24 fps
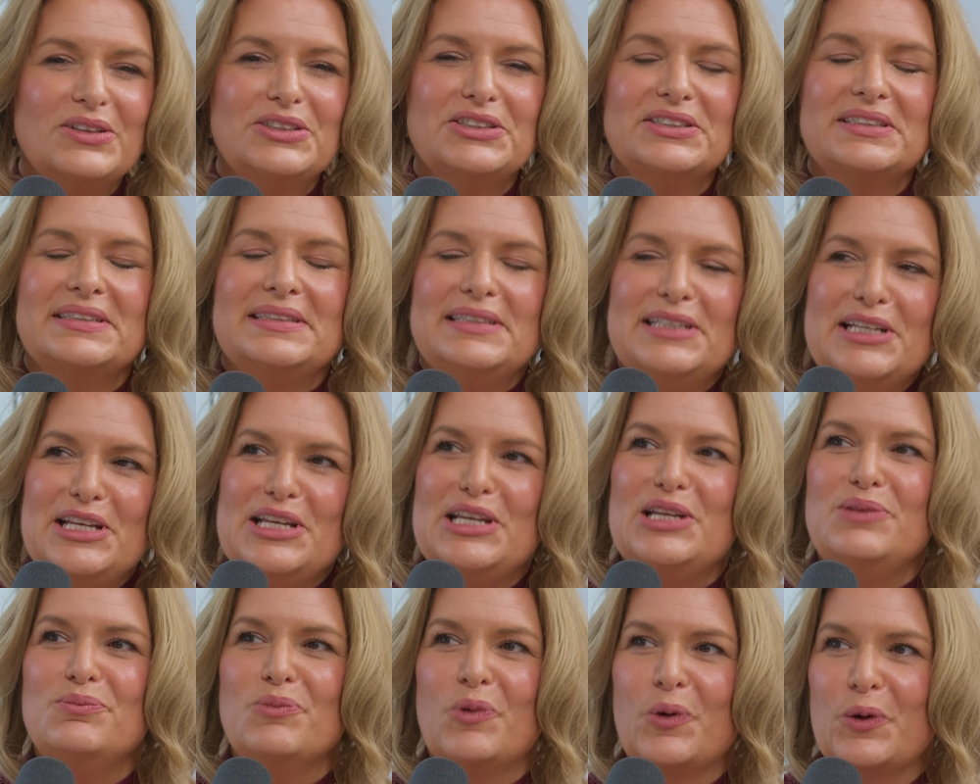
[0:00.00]
just
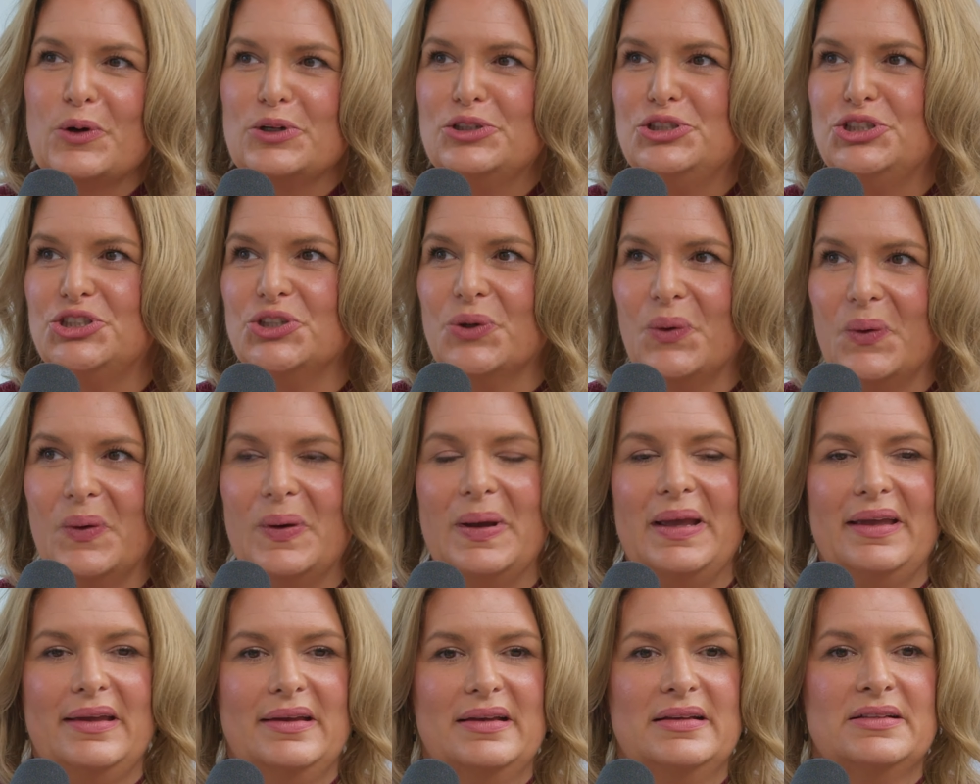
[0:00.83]
need more
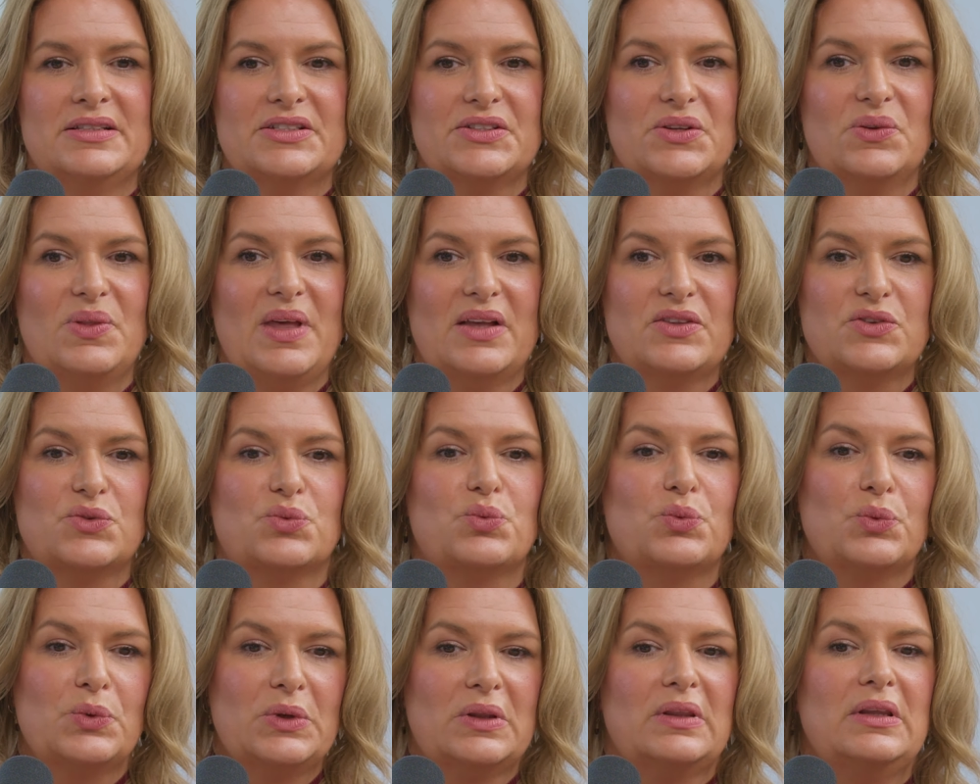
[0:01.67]
joy. And so that's
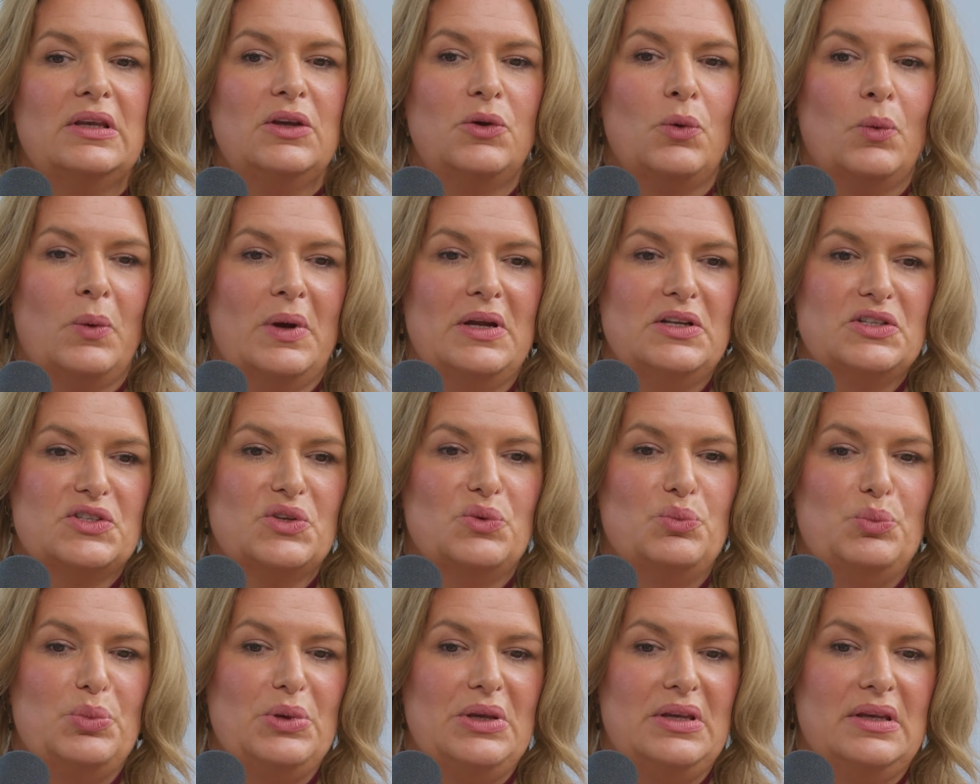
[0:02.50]
really going
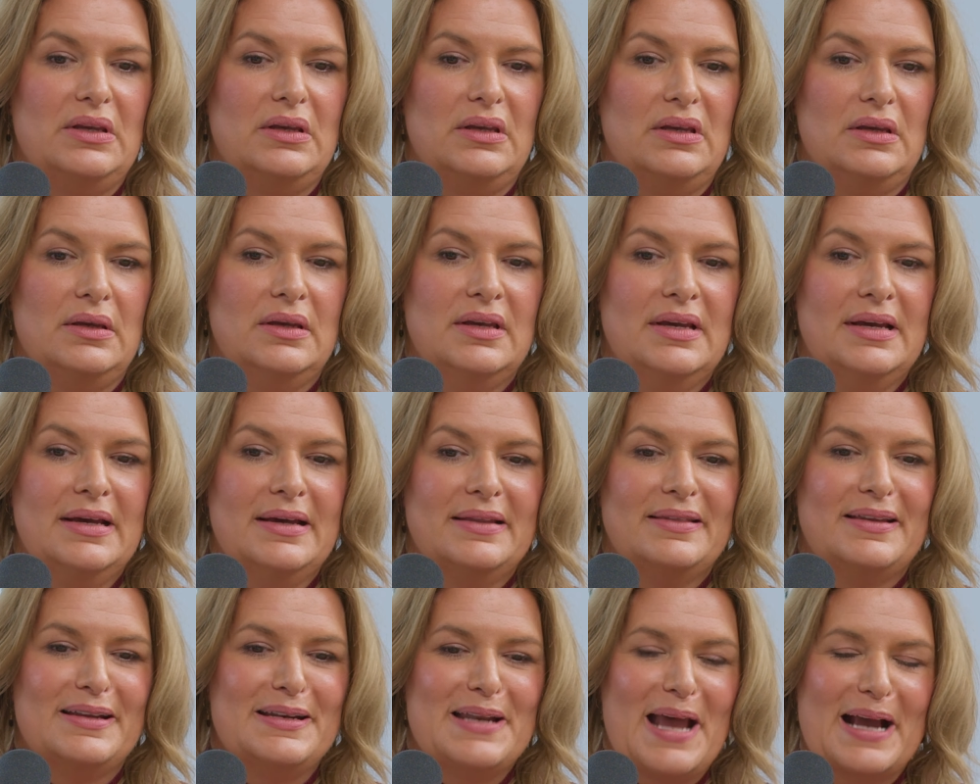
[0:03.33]
to be
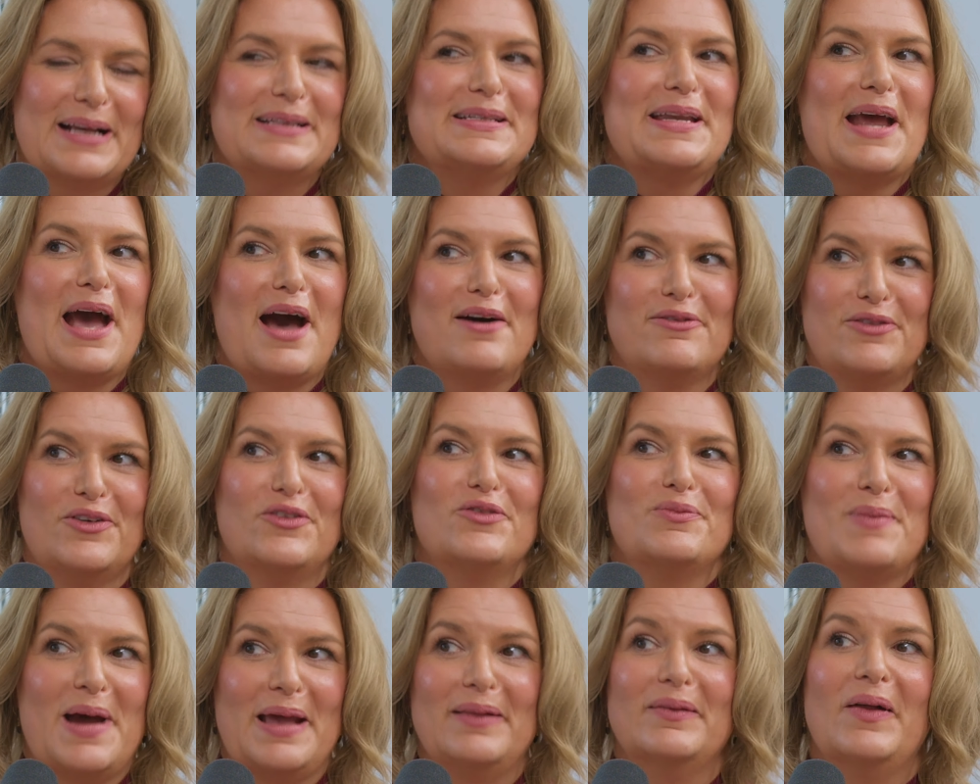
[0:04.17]
the next half
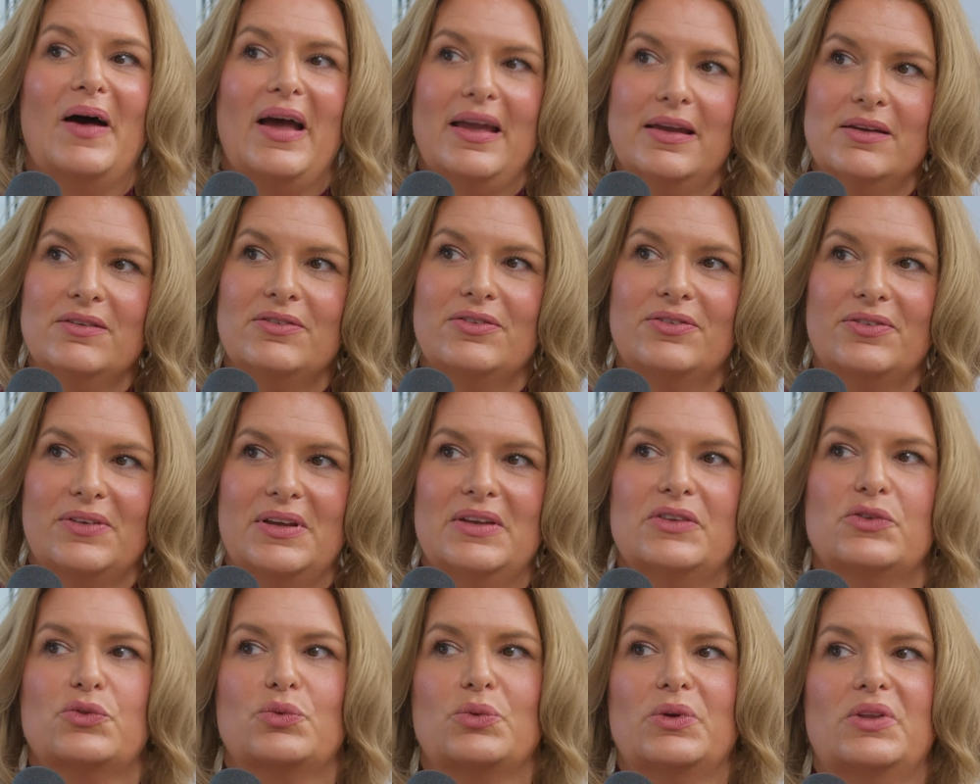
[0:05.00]
of my life,
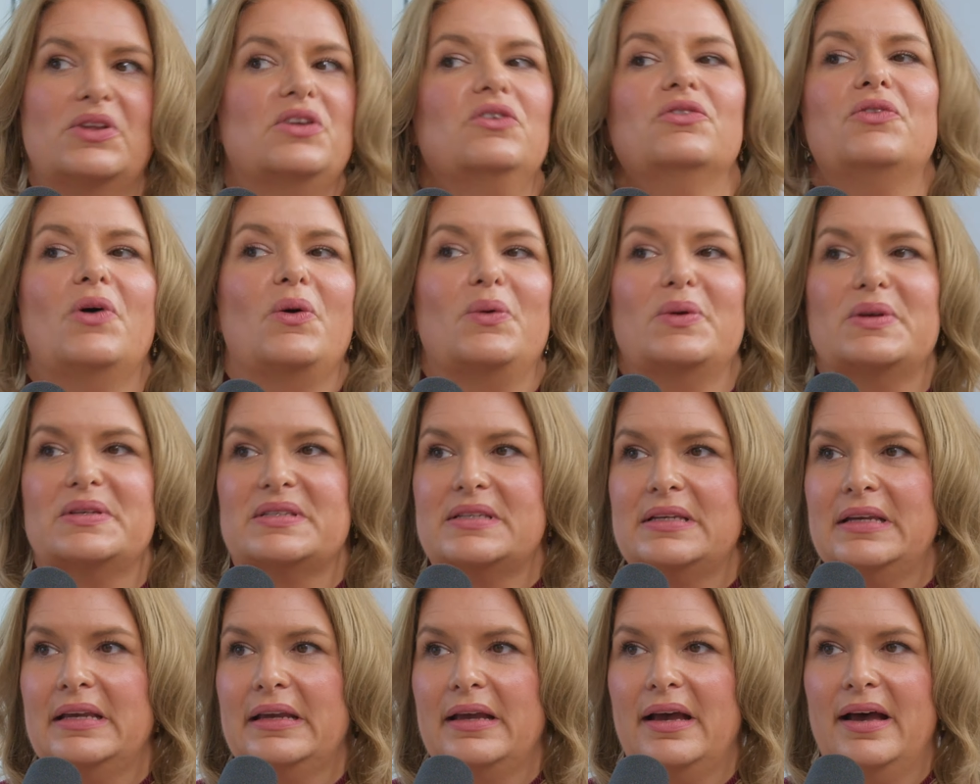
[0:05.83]
is really
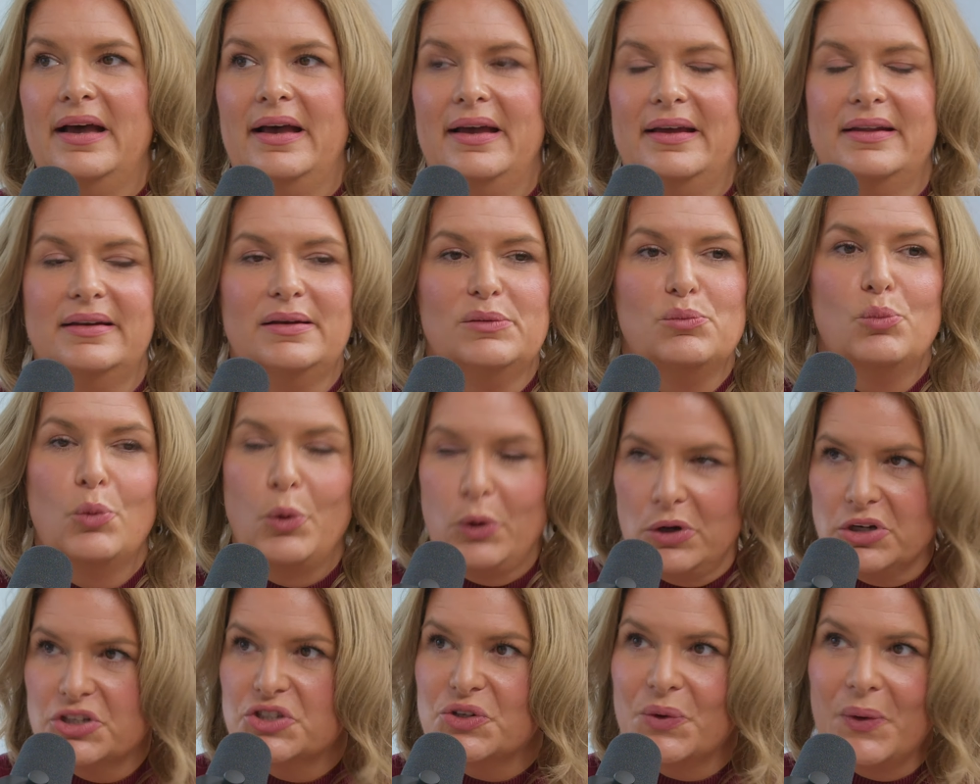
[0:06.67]
focusing on
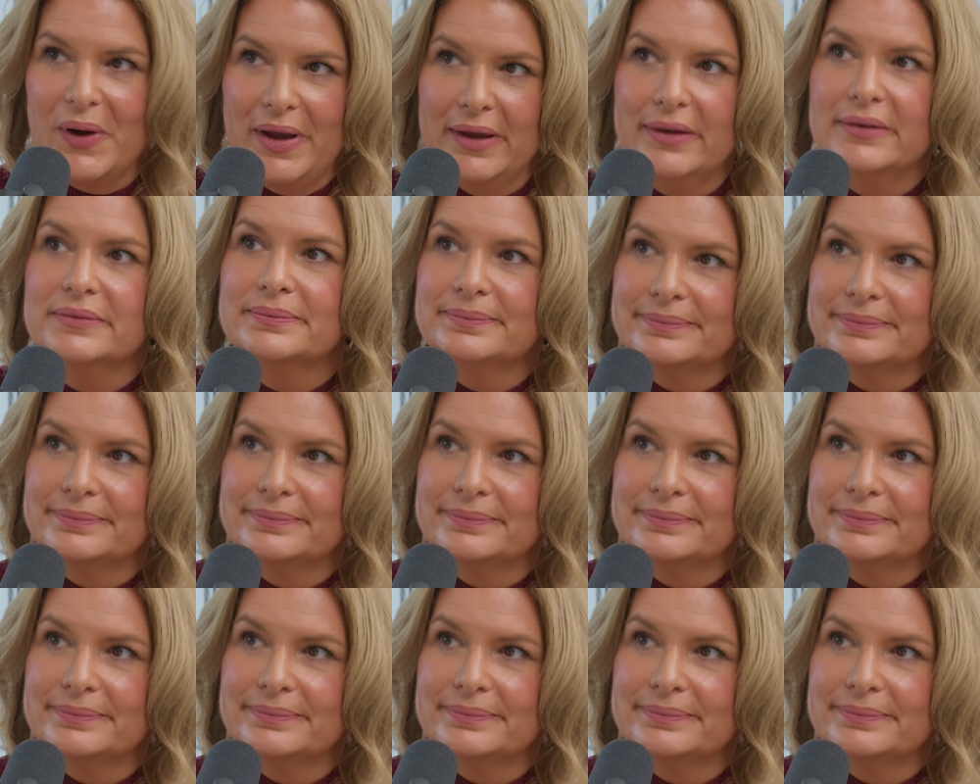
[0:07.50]
more joy.